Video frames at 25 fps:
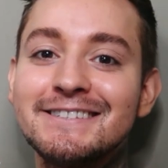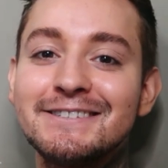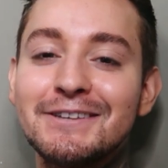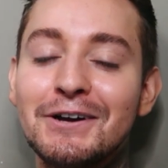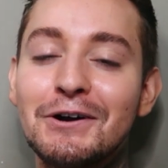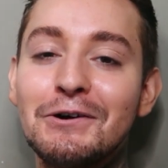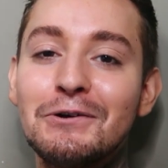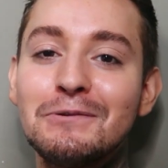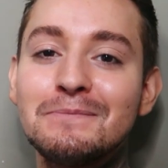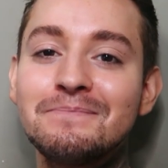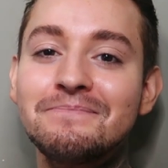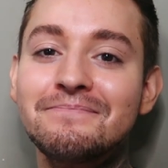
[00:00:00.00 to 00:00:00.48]

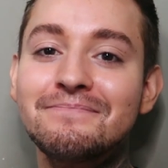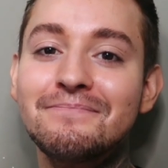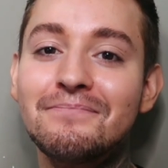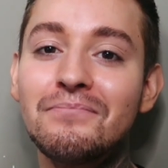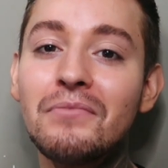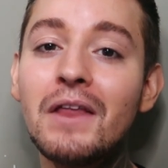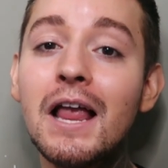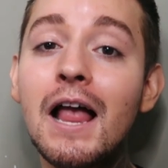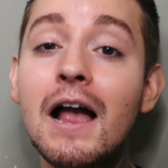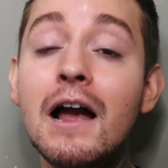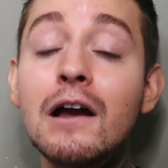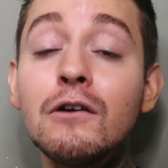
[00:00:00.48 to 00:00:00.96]
So
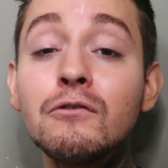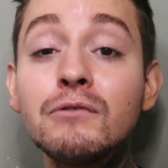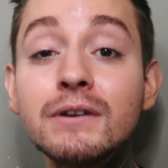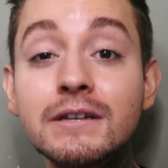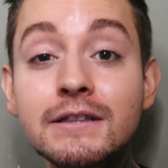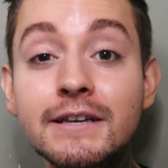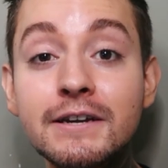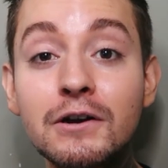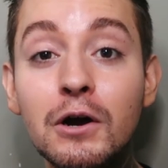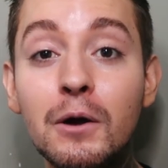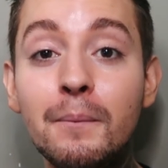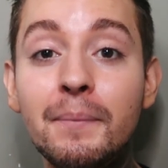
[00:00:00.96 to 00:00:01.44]
I
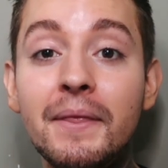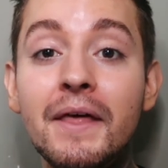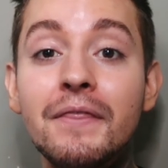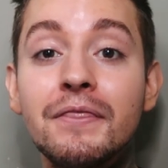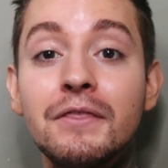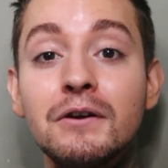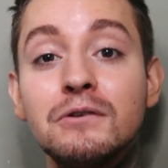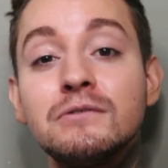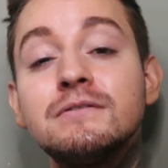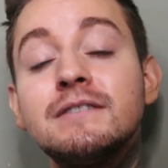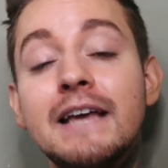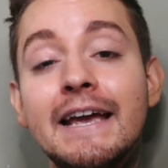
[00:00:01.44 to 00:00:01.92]
really hope
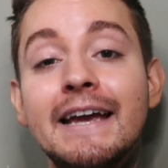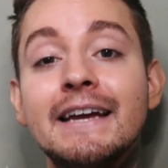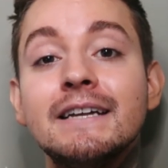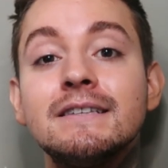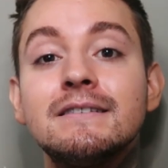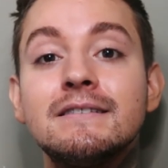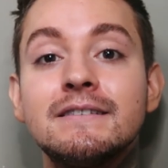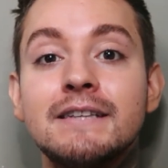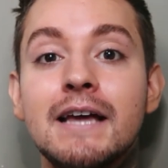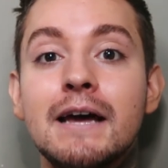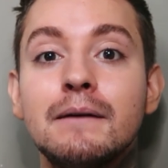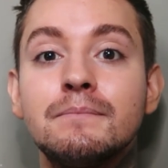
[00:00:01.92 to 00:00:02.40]
that those
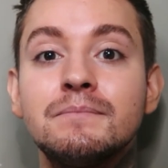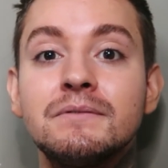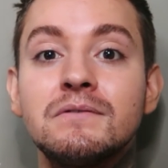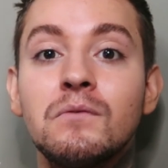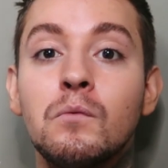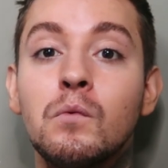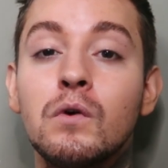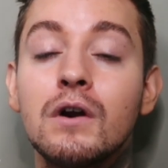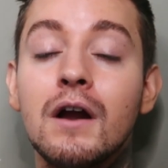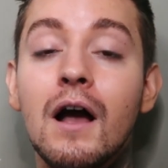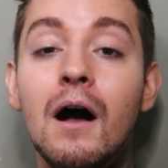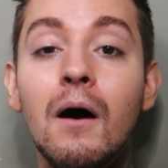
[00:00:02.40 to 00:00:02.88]
8
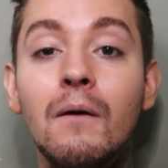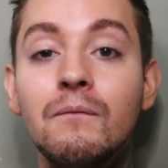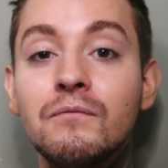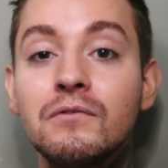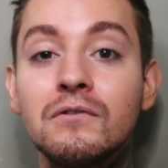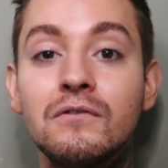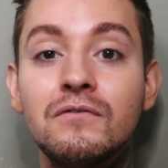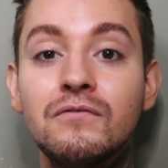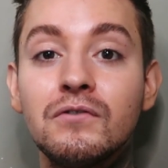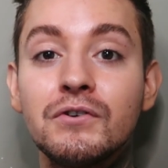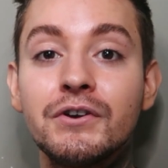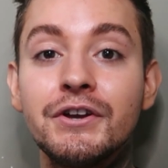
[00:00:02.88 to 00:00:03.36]
steps were
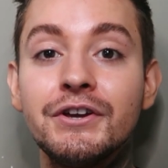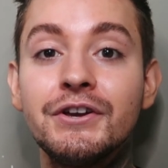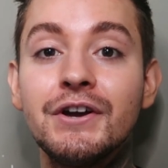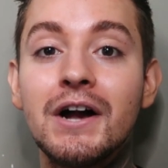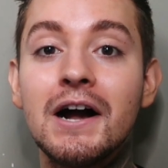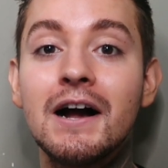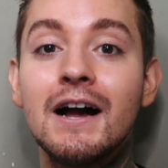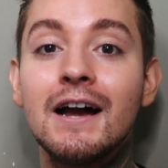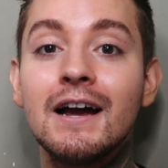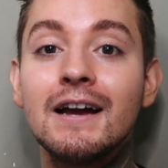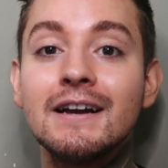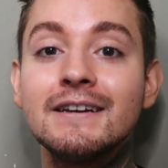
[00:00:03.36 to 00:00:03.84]
helpful for you
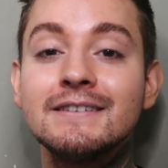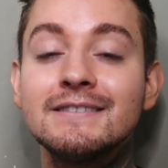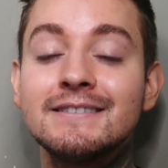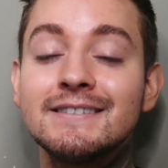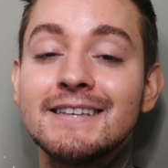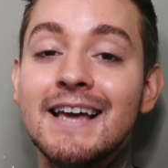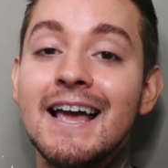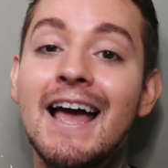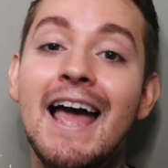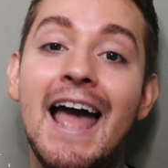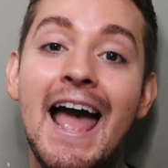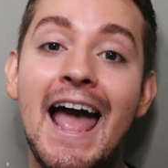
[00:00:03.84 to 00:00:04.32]
guys,
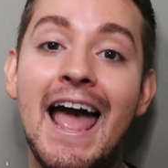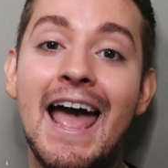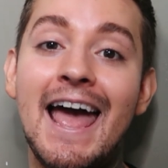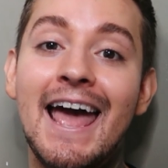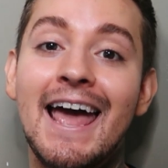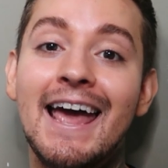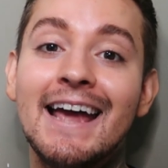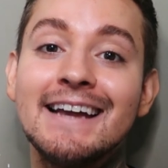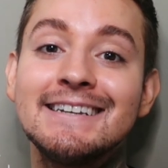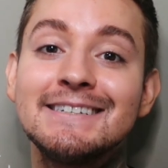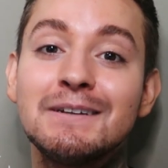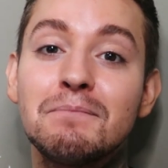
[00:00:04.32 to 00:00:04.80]

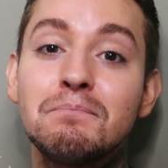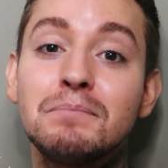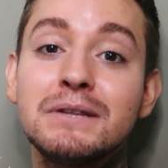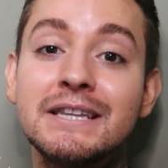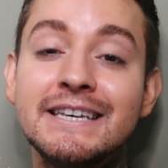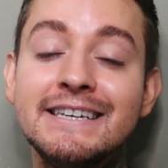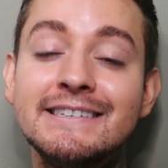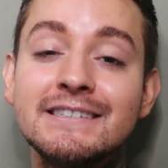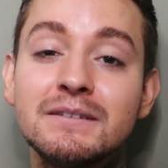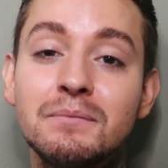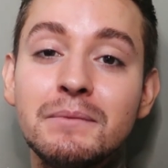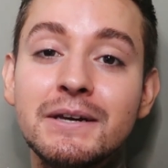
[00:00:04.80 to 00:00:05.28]
and
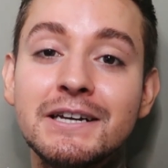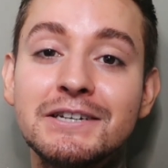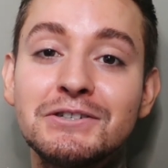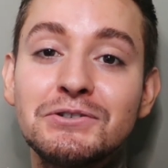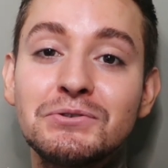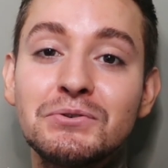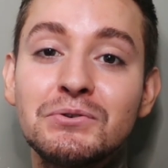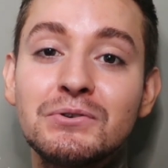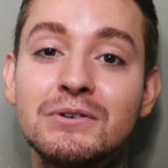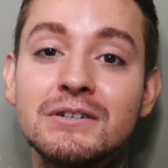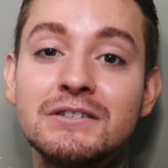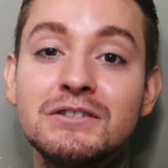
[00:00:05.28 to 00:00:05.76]
please make
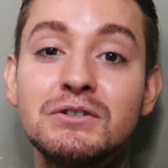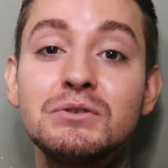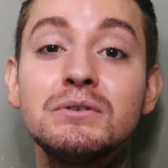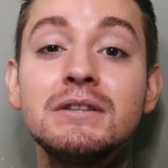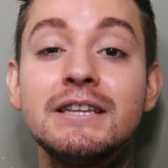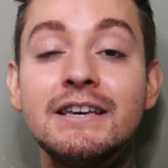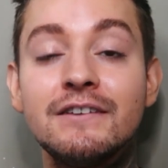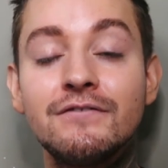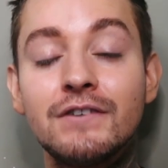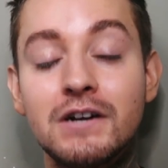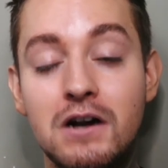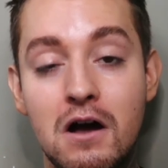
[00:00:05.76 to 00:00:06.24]
sure
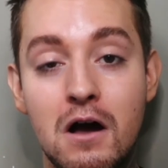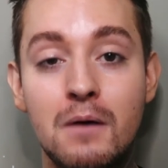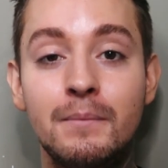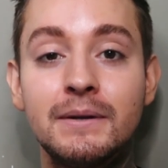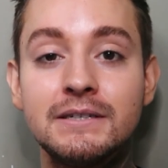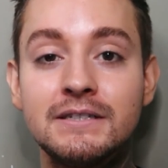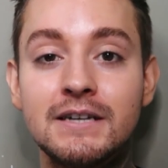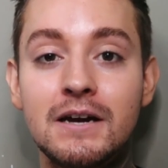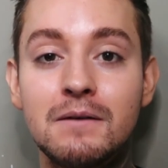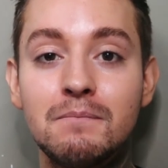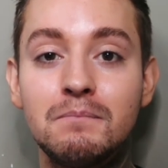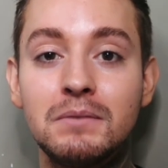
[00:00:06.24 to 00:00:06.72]
to leave a
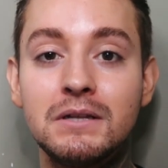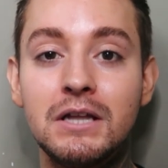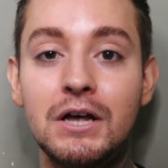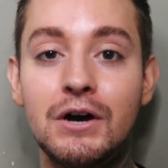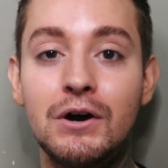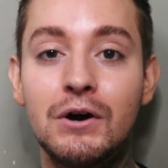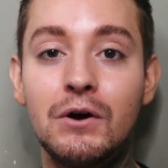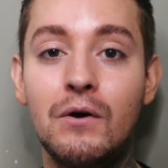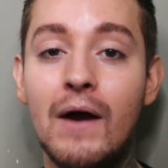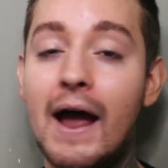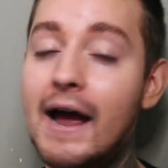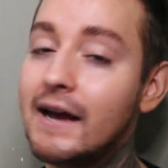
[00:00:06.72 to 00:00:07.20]
comment down
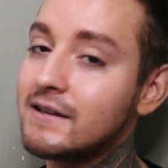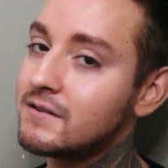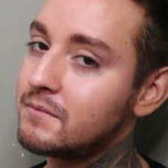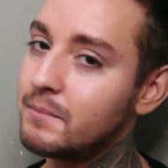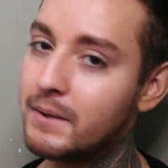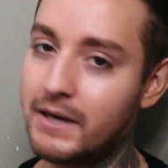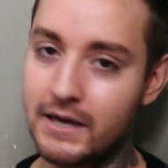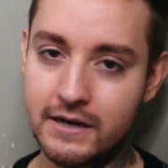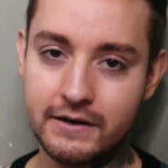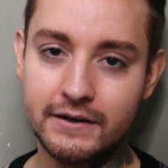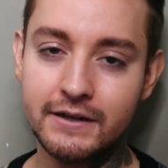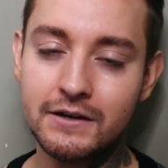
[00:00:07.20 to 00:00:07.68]
below,
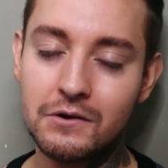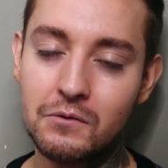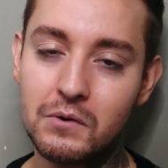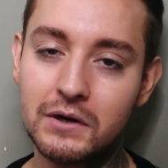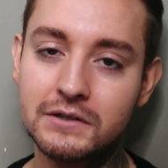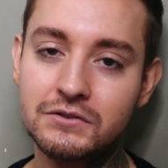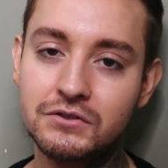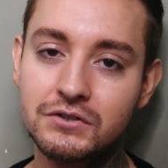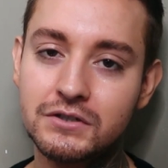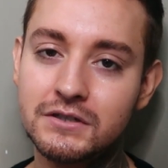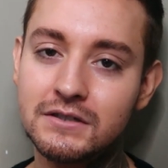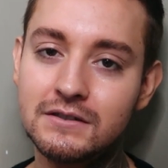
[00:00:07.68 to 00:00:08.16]
ask me any
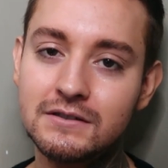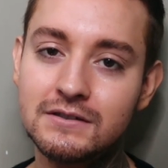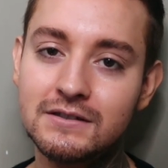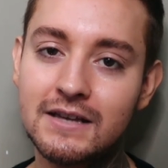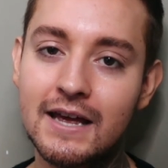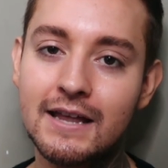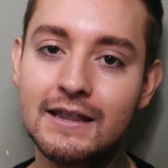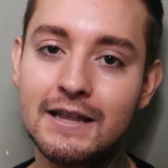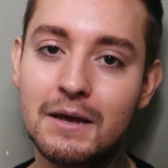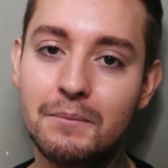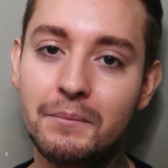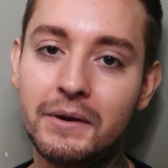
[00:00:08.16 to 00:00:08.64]

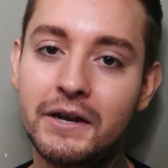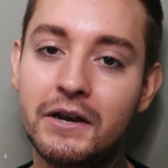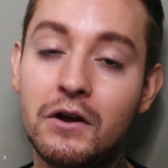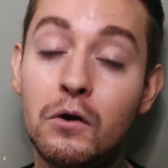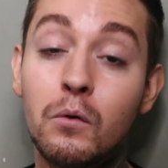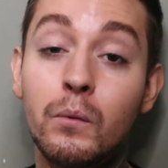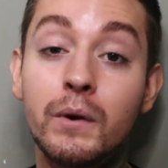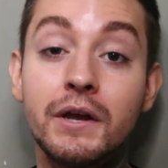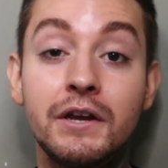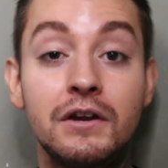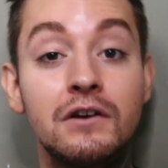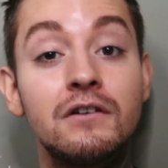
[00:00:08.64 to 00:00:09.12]
questions, and let me
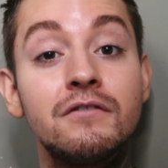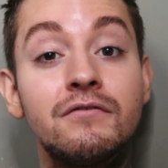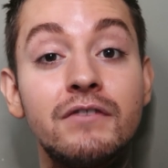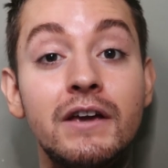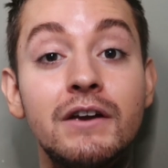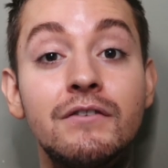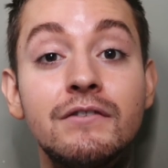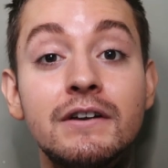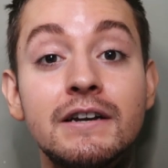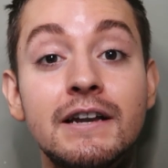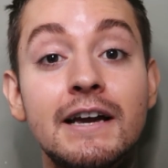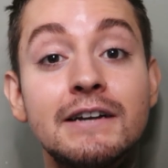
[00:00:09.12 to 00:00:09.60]
know what your
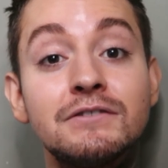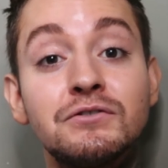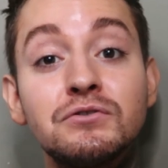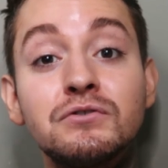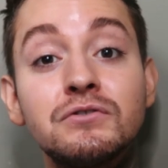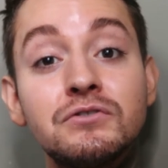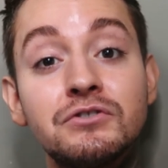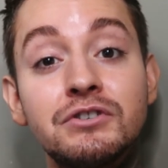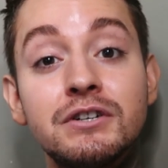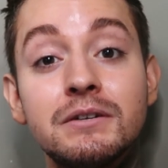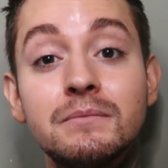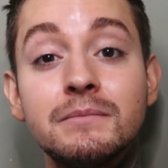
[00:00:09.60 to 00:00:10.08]
favorite
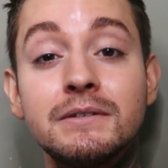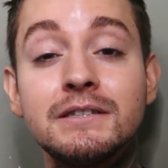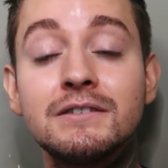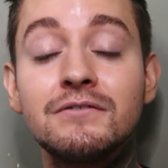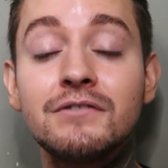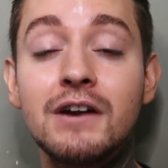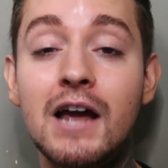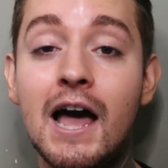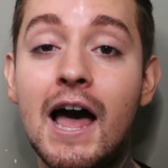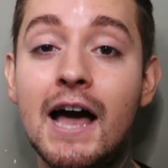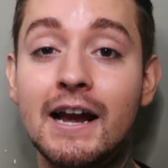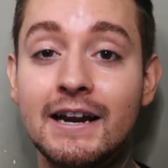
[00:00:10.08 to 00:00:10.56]
natural
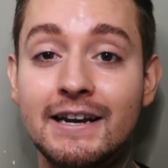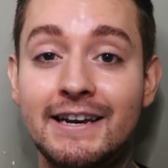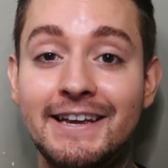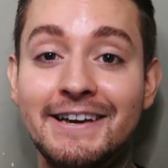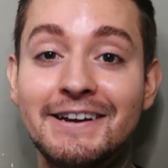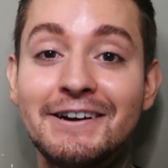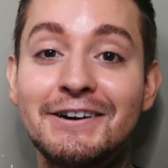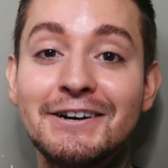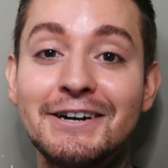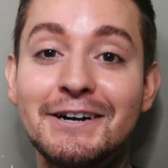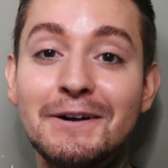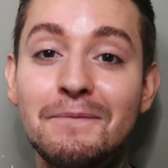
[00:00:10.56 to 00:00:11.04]
treatments for
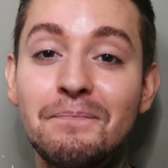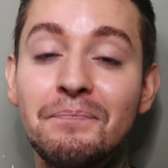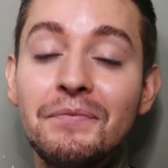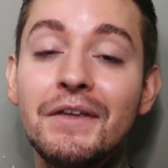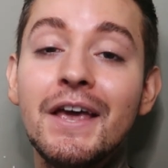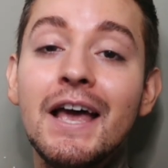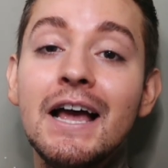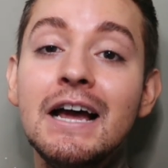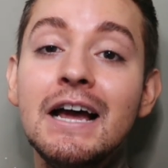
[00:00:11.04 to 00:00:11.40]
acne are.